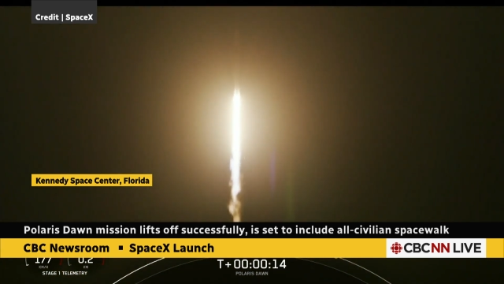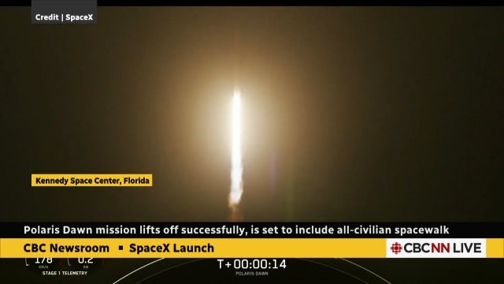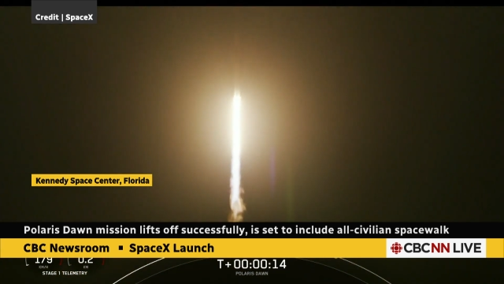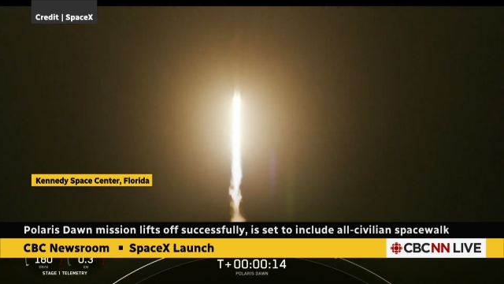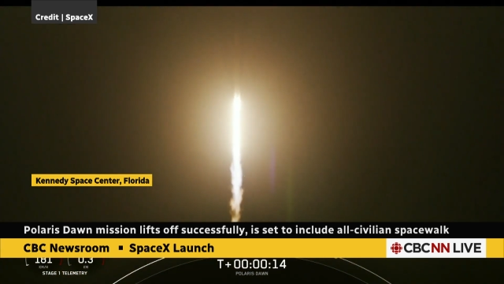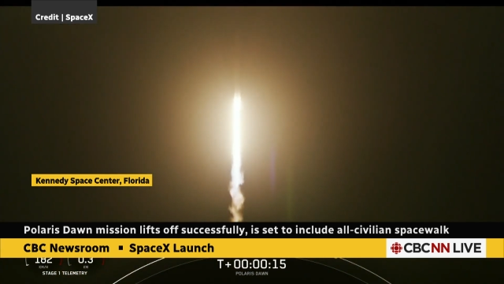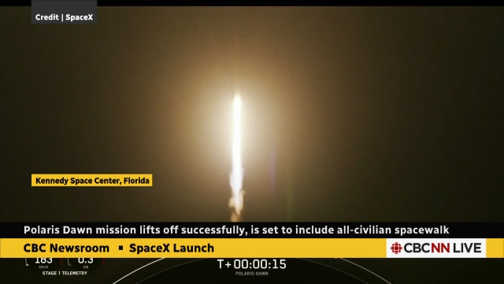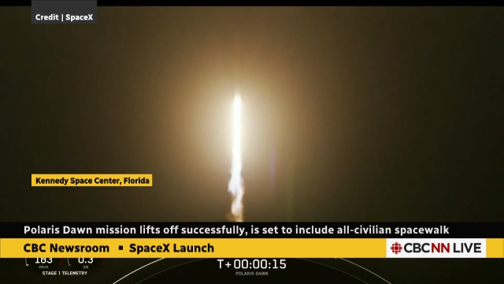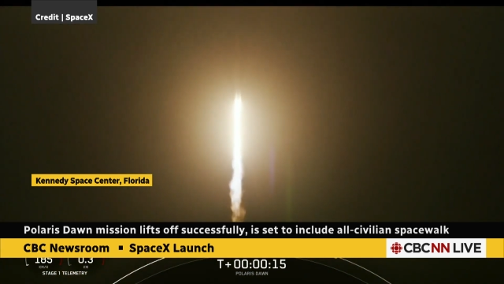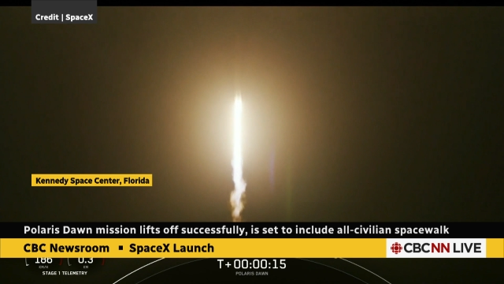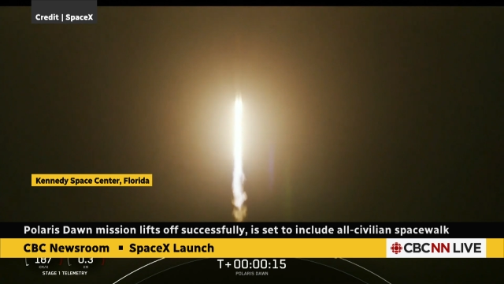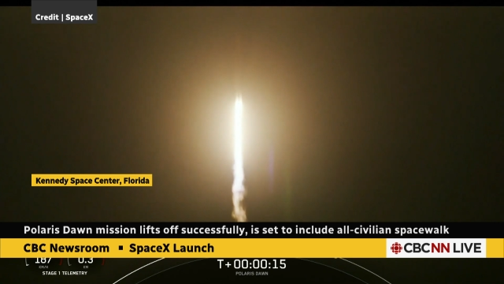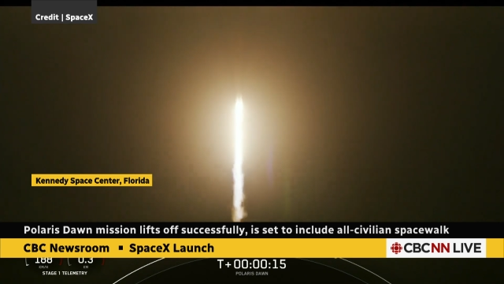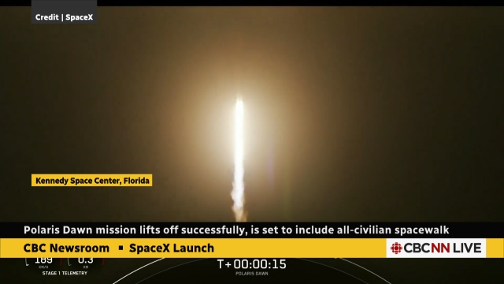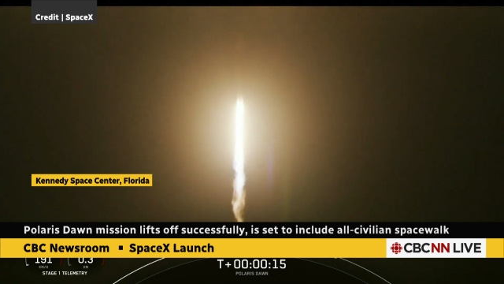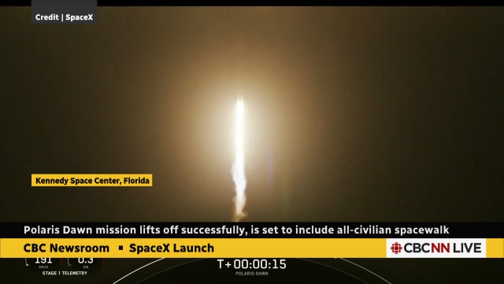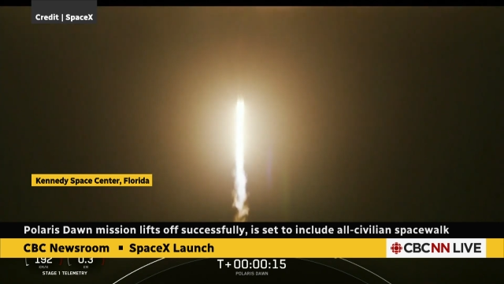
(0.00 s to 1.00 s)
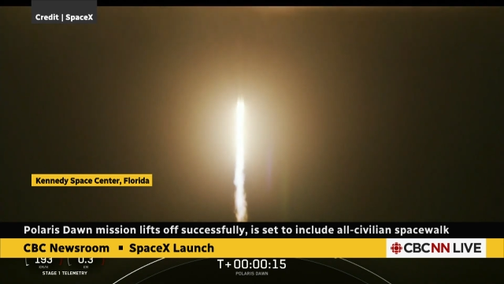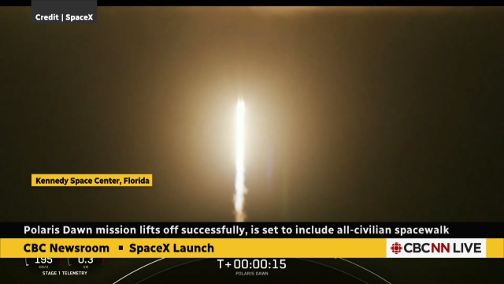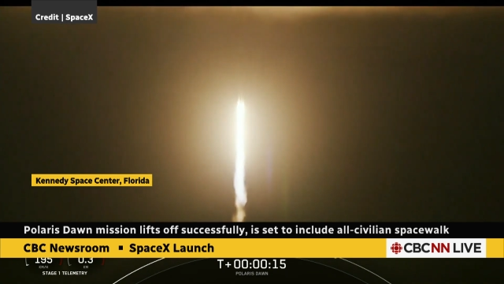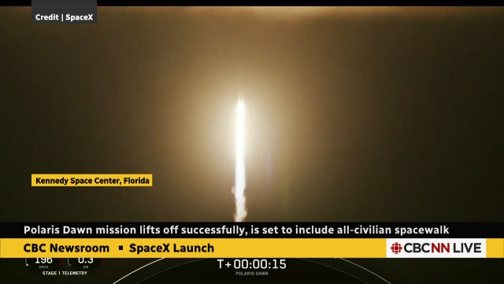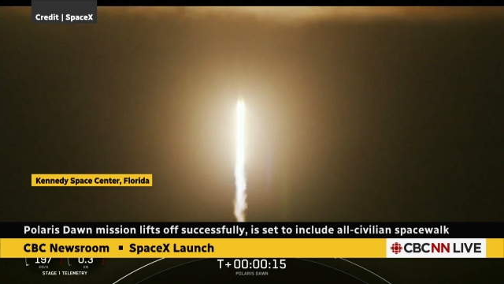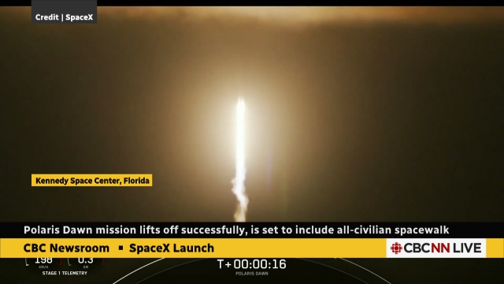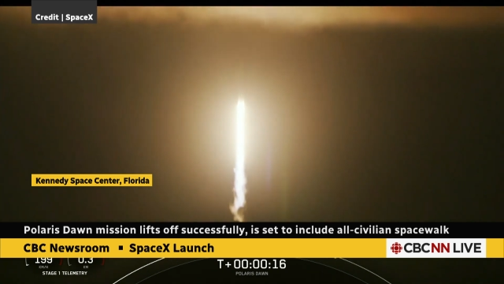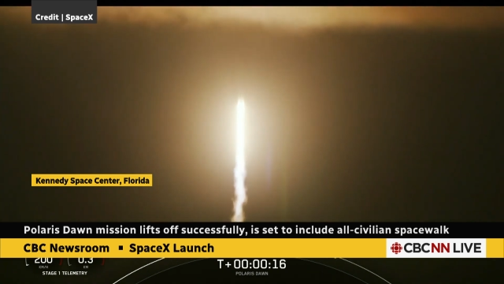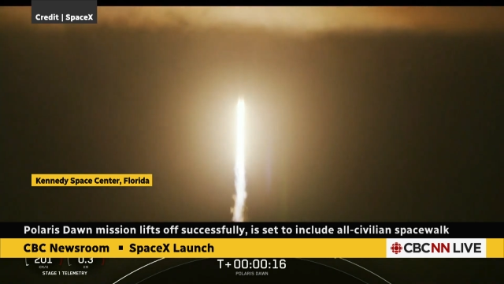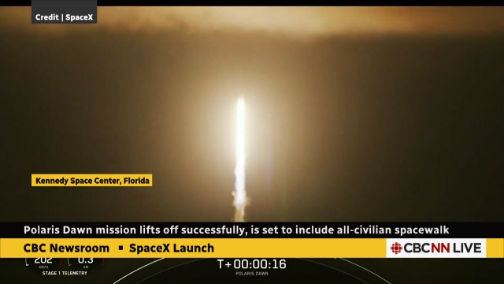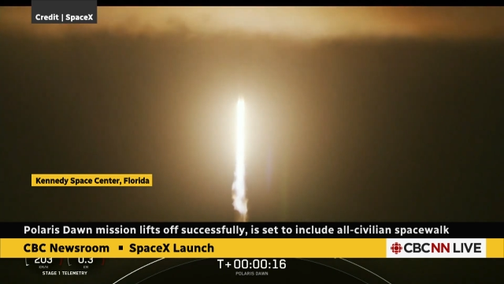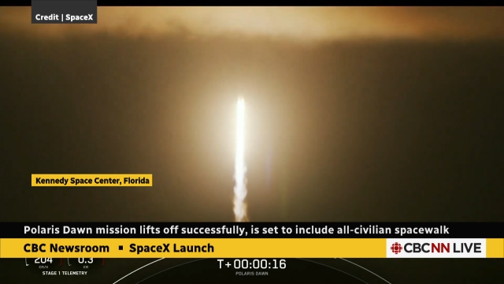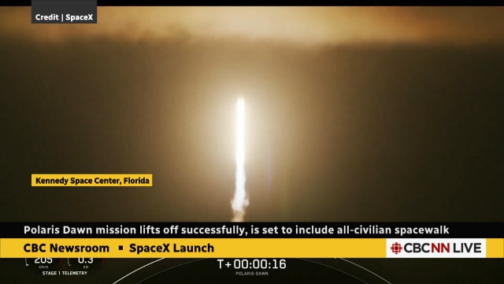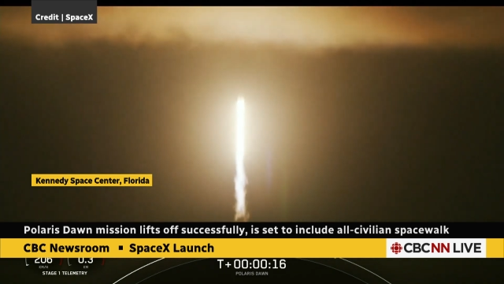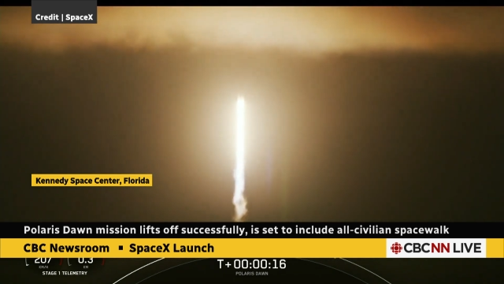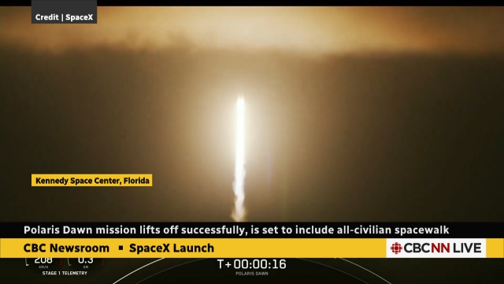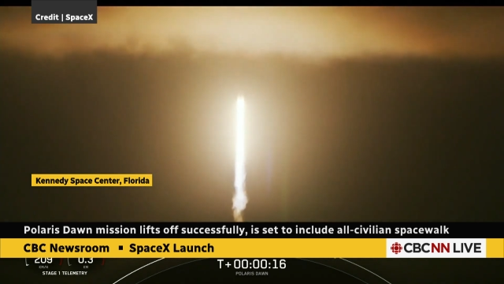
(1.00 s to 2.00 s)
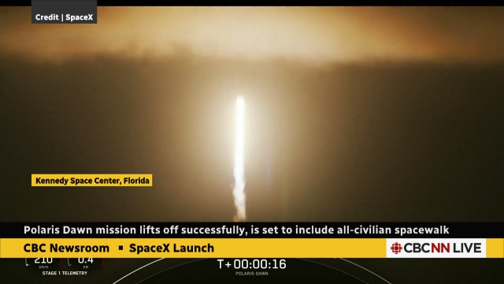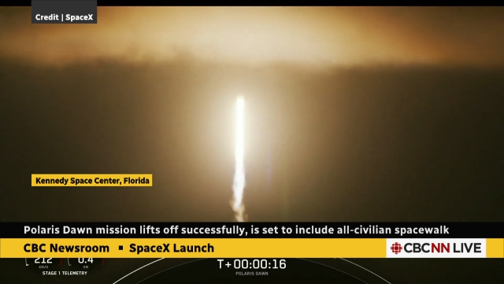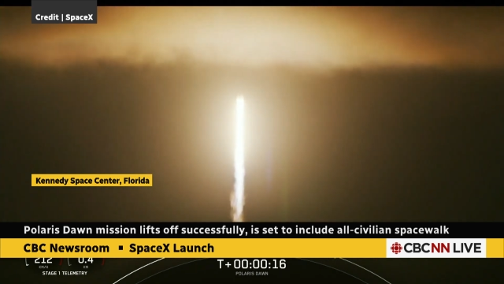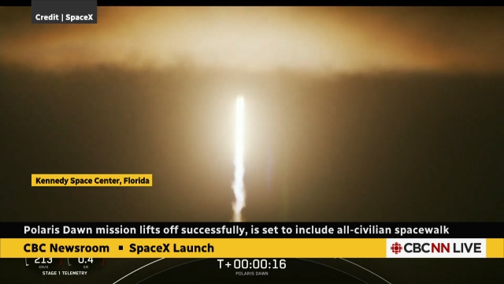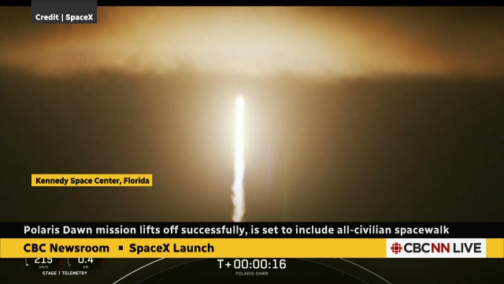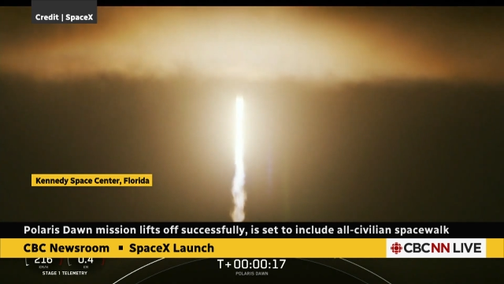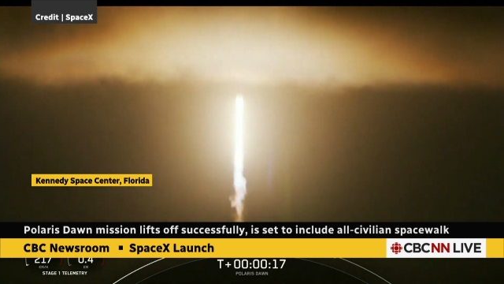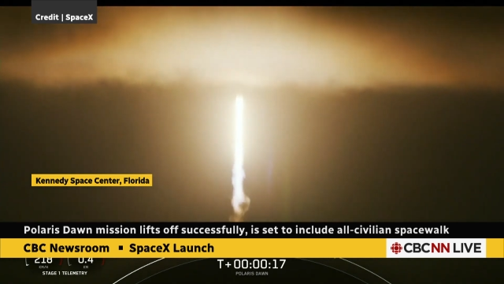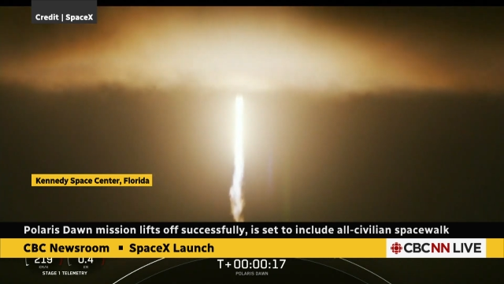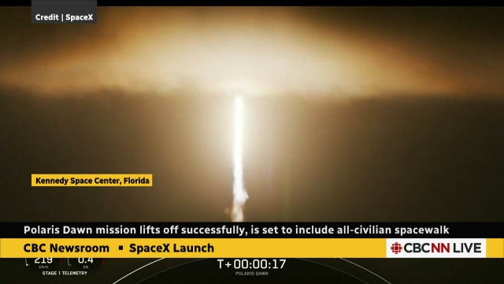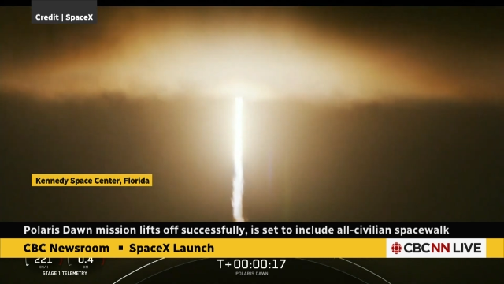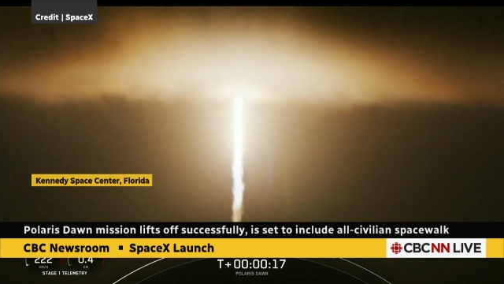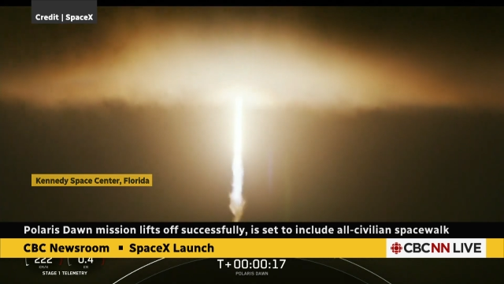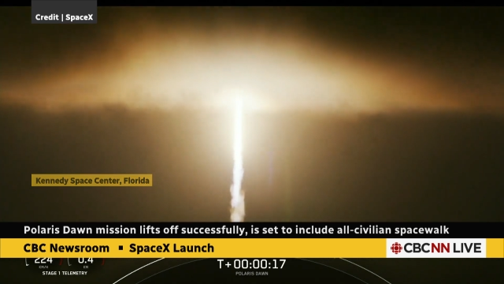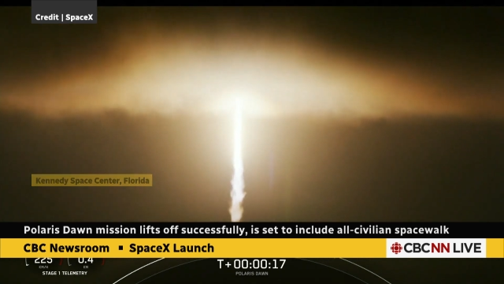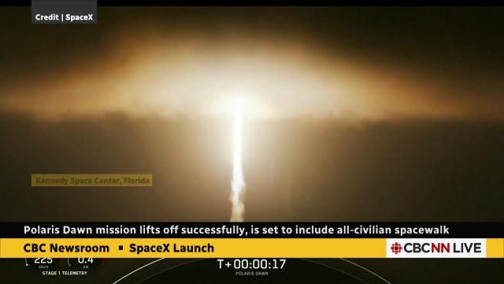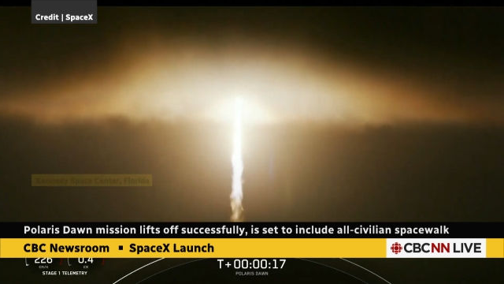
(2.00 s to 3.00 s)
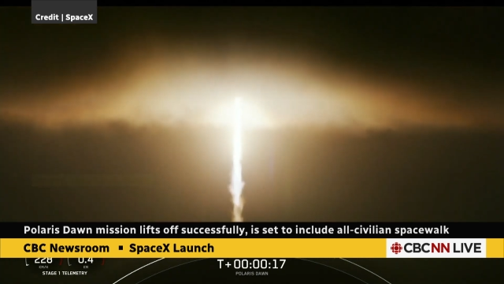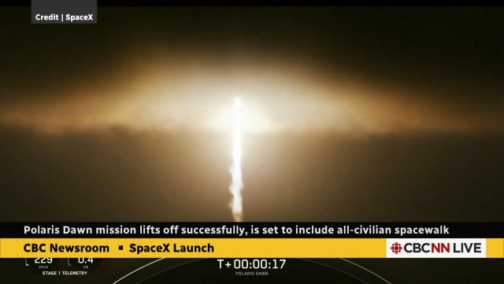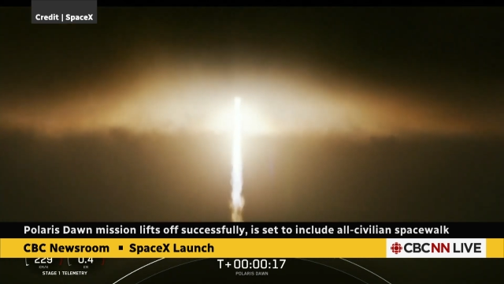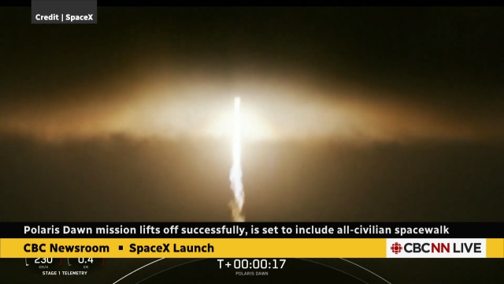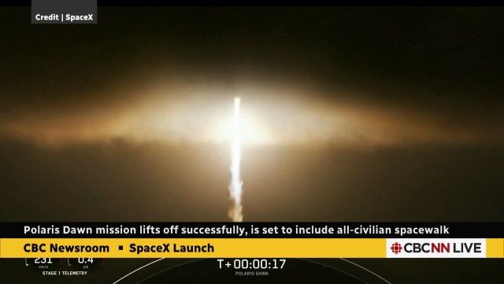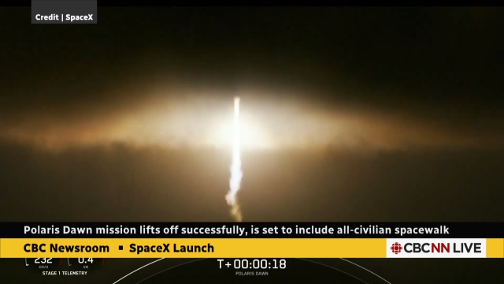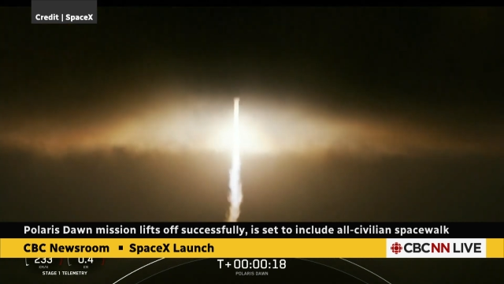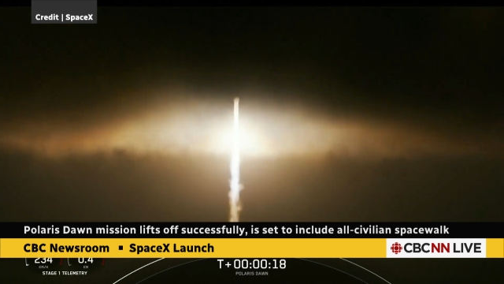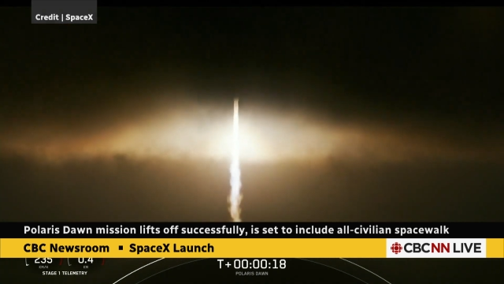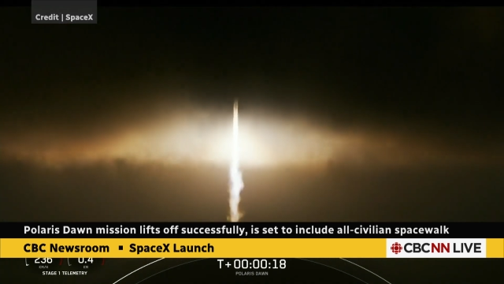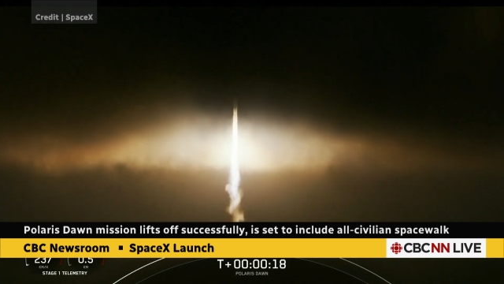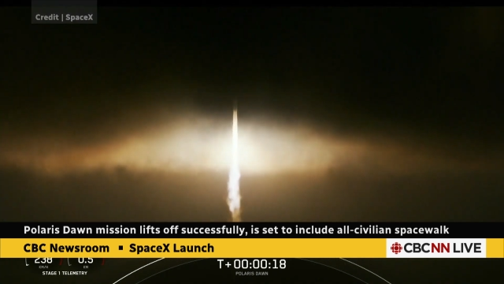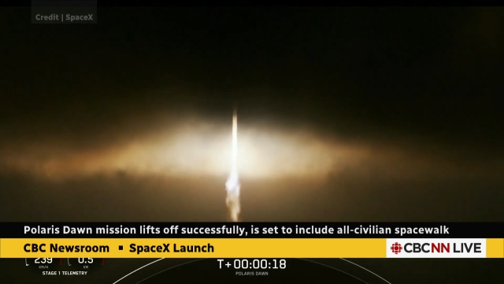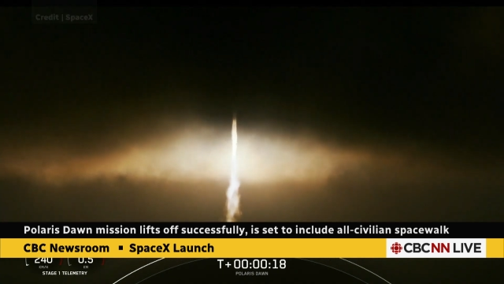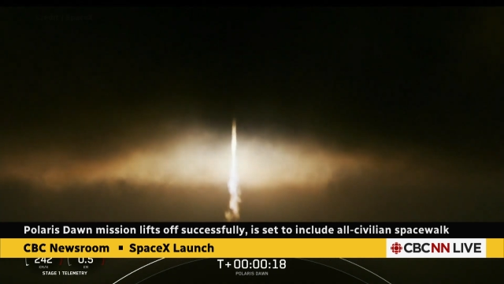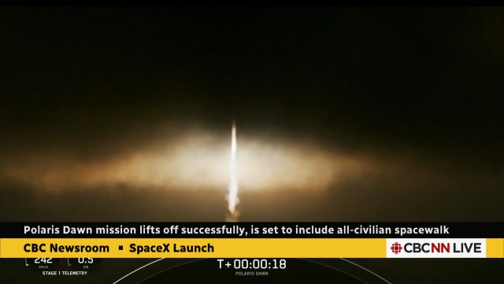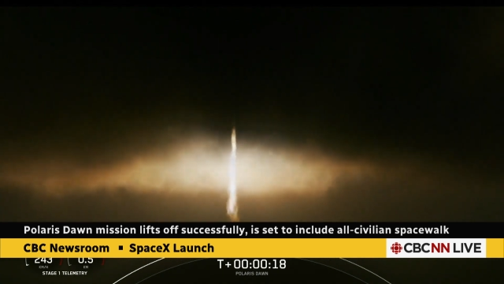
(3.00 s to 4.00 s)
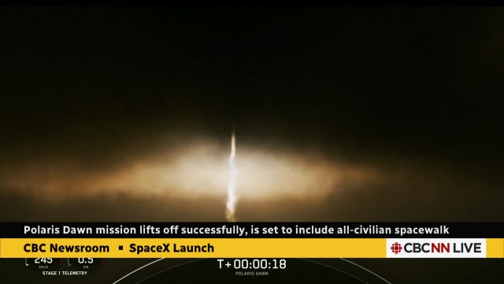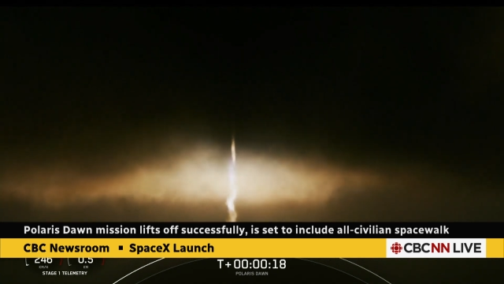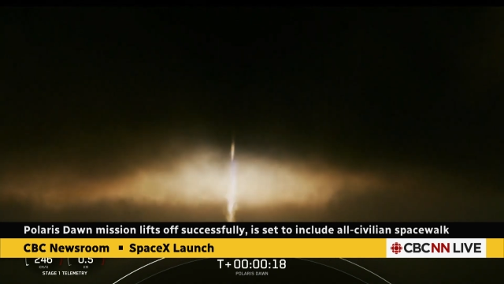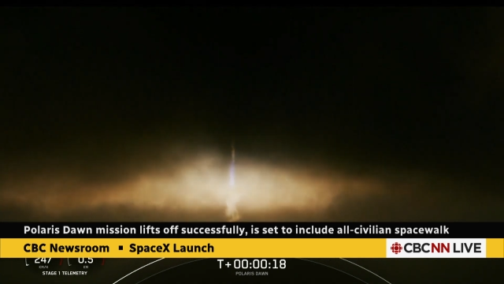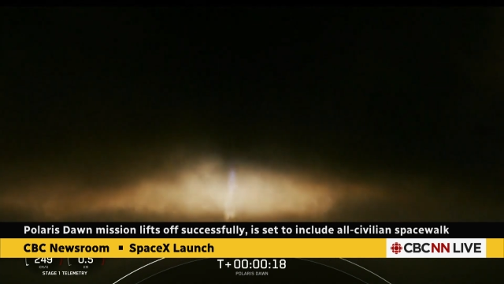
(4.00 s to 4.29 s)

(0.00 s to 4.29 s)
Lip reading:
[unreadable: no face in view]